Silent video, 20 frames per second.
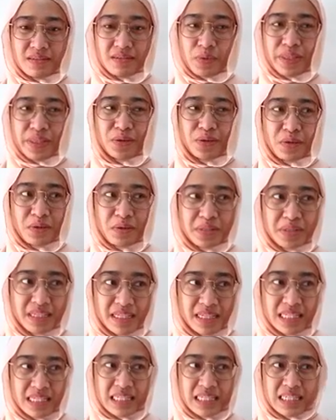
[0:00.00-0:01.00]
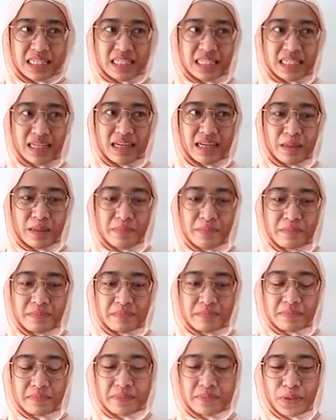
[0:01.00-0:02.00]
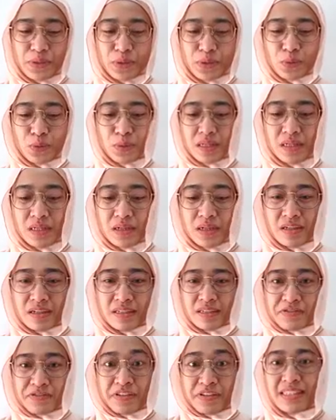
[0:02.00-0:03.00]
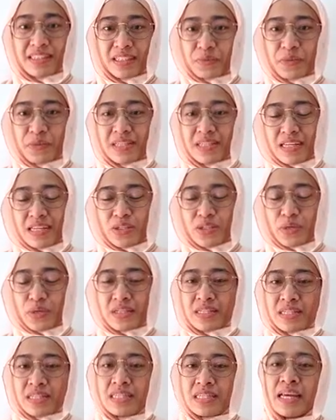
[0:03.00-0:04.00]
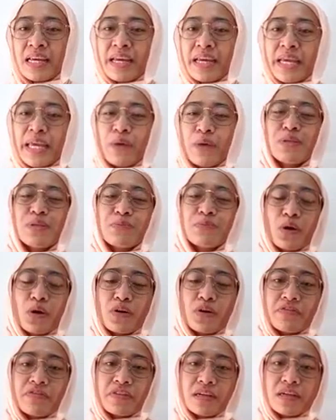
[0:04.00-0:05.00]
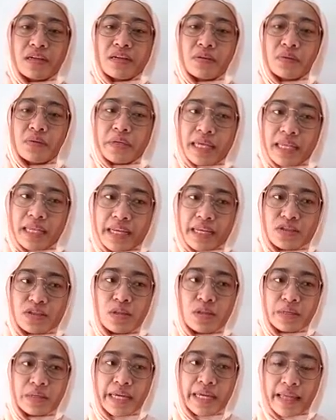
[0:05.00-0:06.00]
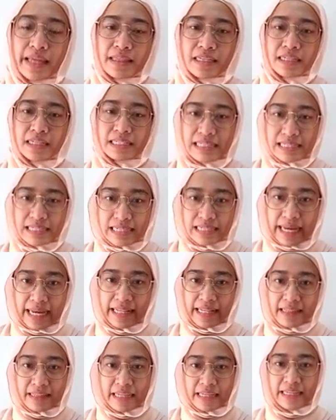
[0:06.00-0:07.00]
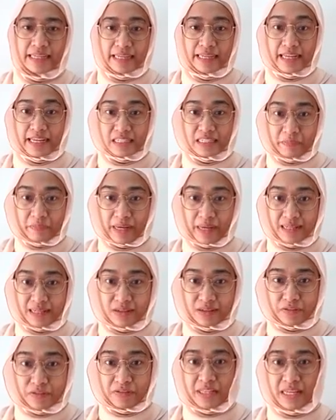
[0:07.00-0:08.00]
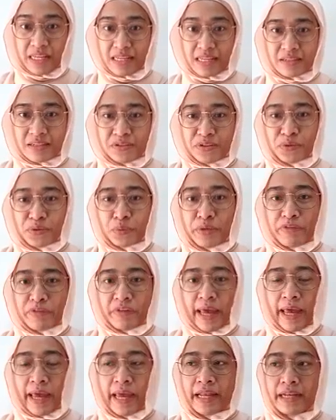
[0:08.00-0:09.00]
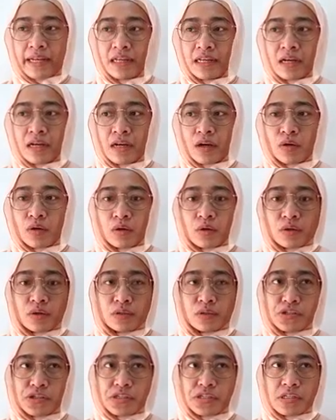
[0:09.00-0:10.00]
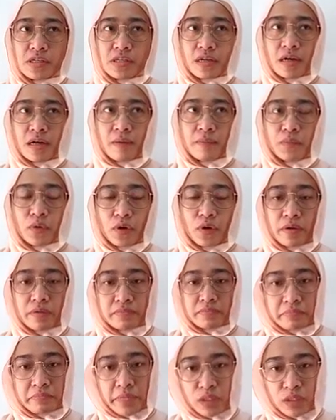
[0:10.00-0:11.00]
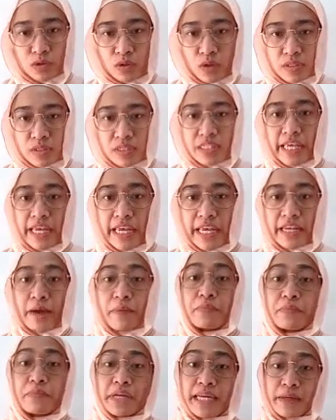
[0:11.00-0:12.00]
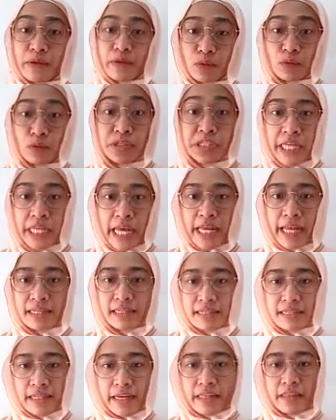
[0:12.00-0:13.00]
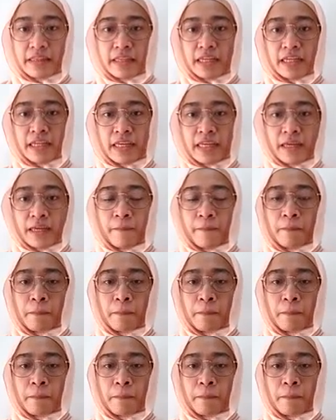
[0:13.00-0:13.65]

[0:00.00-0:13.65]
the coaches were confronted with such questions, it was more of a, okay, let's look at the design thinking aspect of things. We've had coach or mentor Zain Amri, who shared design thinking